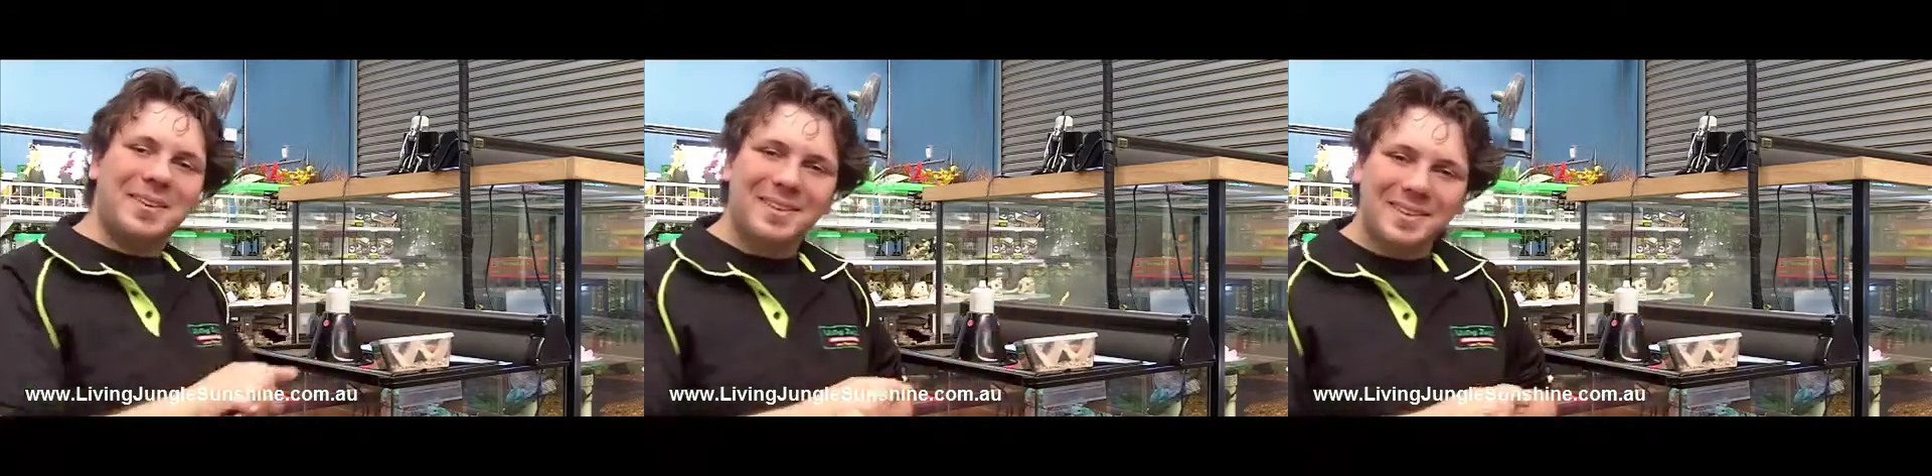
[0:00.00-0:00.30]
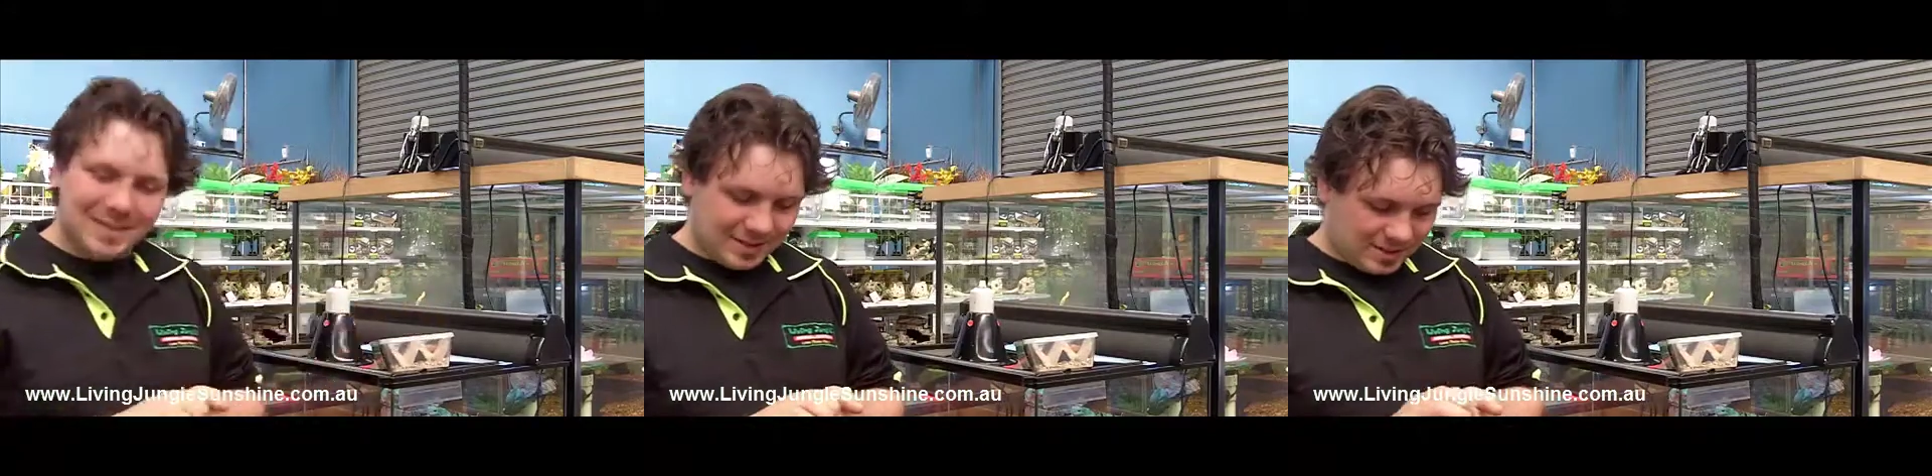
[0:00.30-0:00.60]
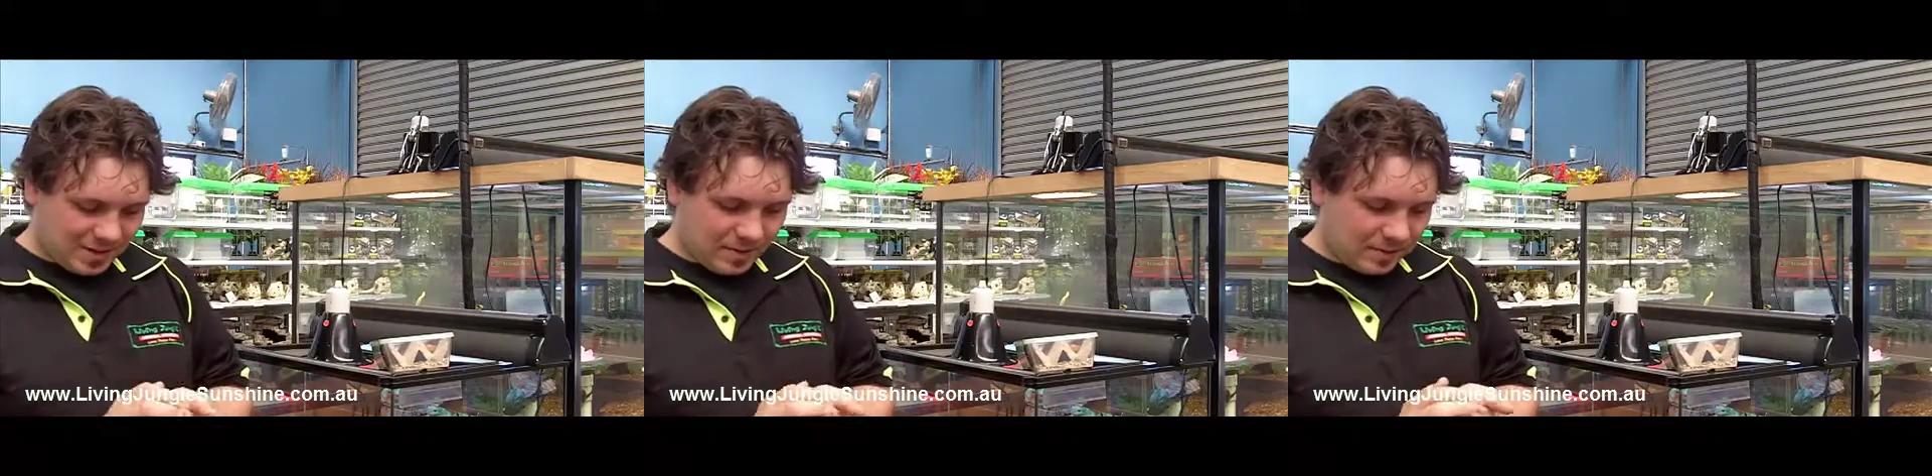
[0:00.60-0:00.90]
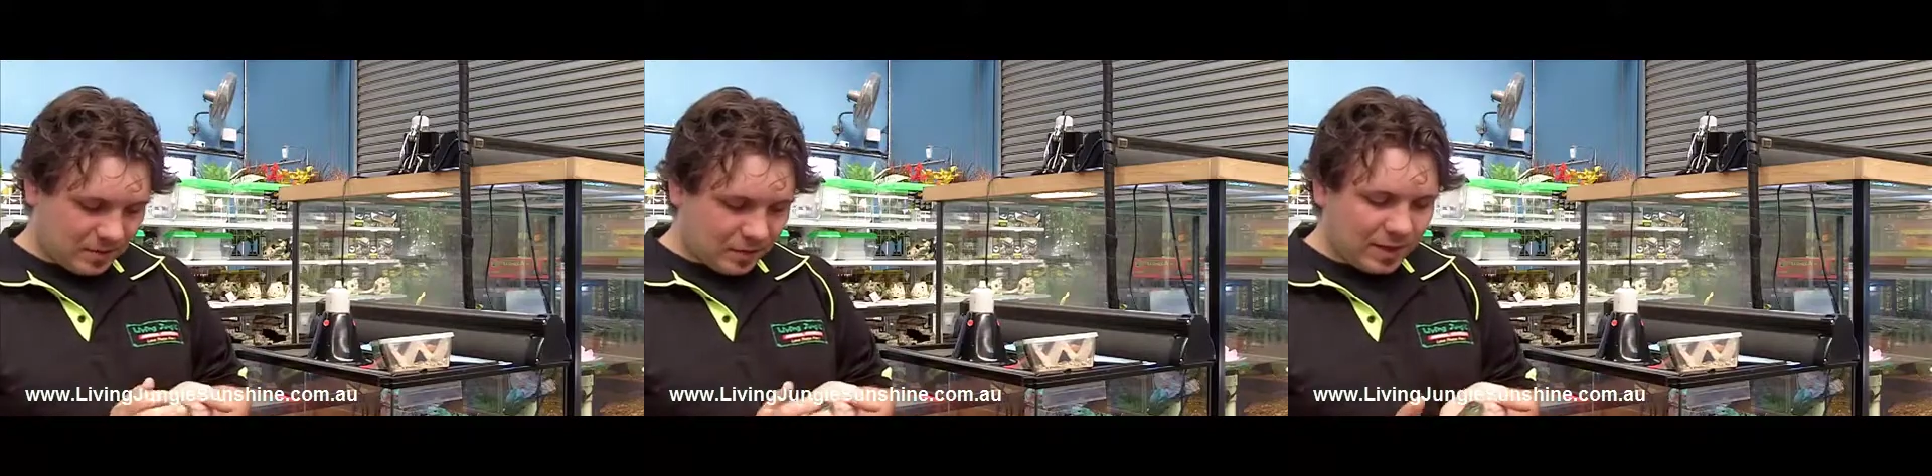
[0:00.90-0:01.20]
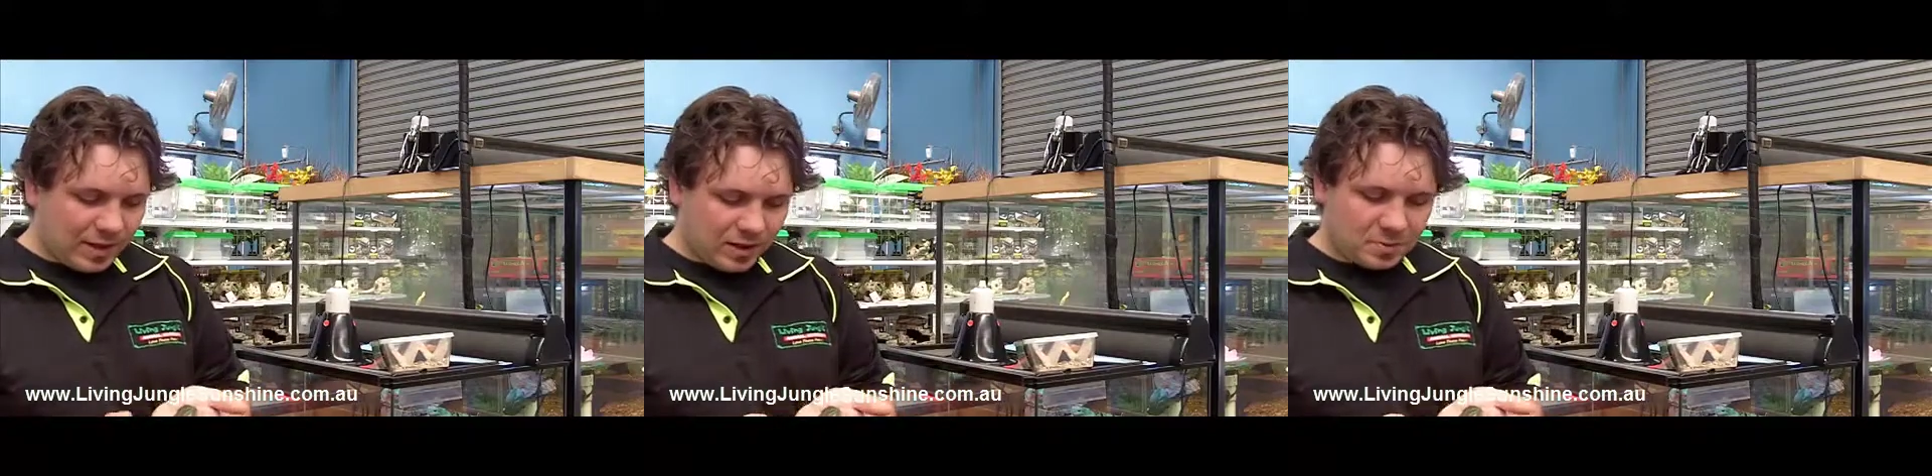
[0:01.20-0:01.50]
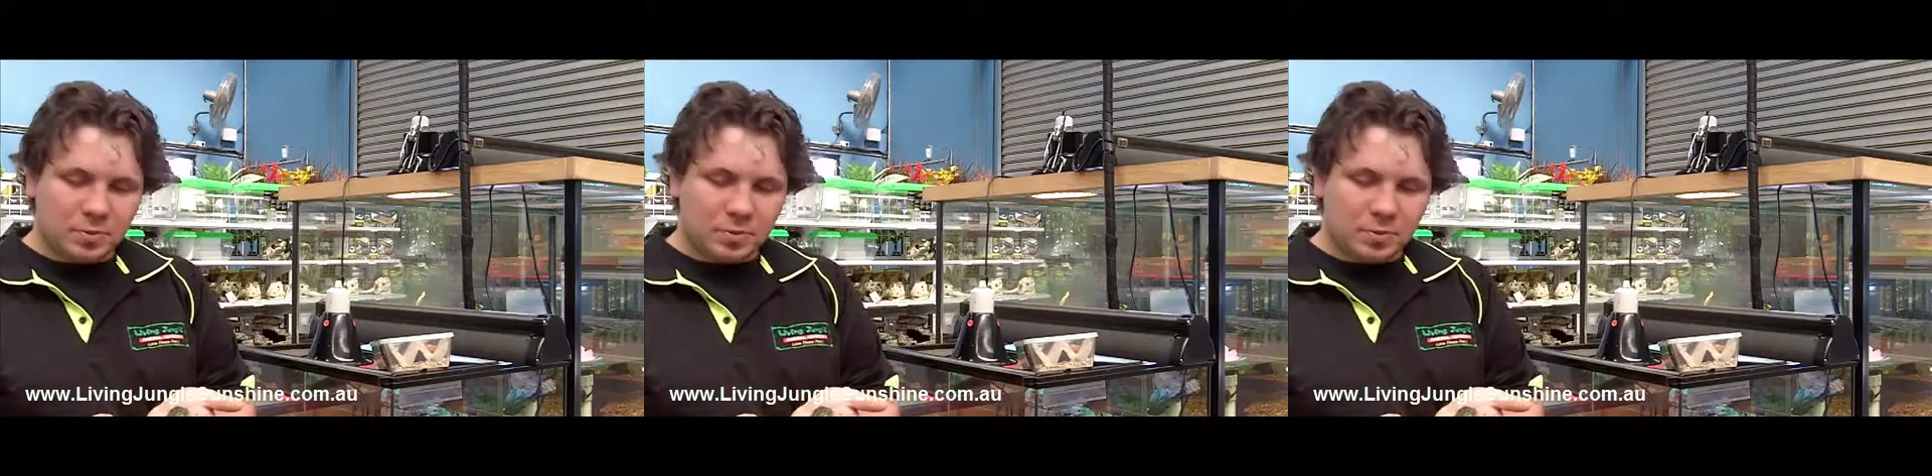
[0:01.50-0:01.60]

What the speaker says: So really nice,